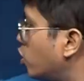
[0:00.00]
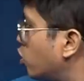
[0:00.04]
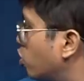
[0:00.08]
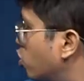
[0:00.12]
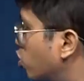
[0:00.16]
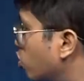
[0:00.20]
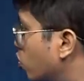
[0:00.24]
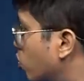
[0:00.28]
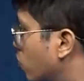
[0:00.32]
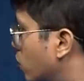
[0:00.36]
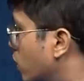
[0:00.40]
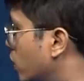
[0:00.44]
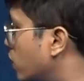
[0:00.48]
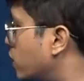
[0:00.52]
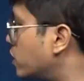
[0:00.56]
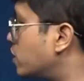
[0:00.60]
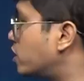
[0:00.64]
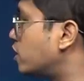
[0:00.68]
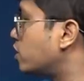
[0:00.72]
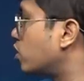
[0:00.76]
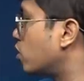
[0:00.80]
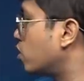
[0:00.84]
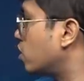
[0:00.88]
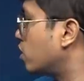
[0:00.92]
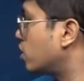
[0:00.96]

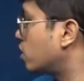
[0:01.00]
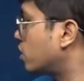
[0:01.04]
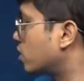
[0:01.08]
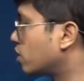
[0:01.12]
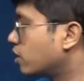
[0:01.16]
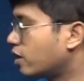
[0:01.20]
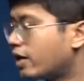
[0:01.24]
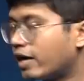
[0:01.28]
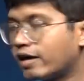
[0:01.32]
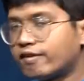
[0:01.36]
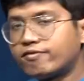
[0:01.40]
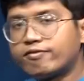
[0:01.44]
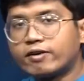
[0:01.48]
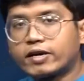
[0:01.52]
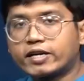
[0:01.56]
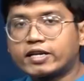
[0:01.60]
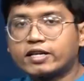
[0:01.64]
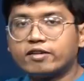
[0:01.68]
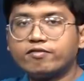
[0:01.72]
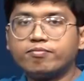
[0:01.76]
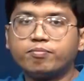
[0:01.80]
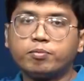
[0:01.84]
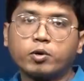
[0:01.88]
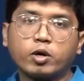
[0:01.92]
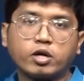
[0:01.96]
towards your
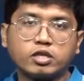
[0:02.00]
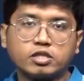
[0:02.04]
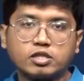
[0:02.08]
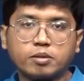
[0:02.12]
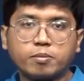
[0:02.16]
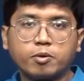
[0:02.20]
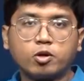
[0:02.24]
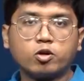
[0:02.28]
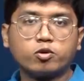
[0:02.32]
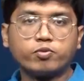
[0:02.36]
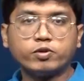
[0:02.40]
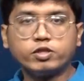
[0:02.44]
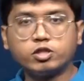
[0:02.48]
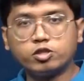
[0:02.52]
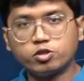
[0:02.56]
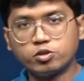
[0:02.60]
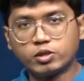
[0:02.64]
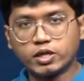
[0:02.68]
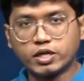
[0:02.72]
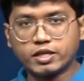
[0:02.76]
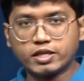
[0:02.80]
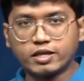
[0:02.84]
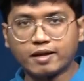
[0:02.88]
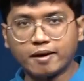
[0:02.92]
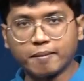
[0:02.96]
effective points about which you
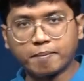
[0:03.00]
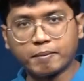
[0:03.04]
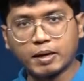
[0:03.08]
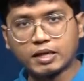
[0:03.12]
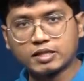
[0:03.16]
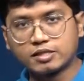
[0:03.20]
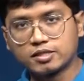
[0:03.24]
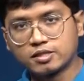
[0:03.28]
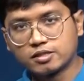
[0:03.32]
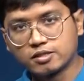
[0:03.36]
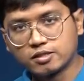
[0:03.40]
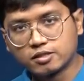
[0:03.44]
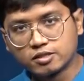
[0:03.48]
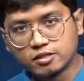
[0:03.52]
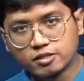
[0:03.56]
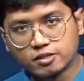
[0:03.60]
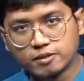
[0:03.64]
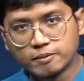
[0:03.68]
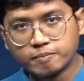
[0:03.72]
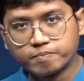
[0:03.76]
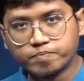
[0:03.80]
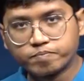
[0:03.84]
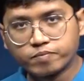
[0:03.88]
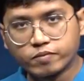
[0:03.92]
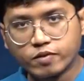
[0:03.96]
need the capacitance.
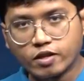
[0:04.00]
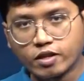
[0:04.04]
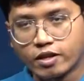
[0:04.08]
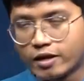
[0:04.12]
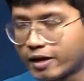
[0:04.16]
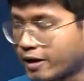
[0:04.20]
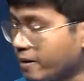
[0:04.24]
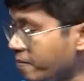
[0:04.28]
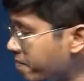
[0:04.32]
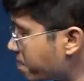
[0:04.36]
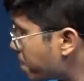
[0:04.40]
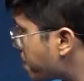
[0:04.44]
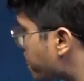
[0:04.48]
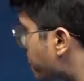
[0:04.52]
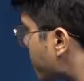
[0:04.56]
Okay.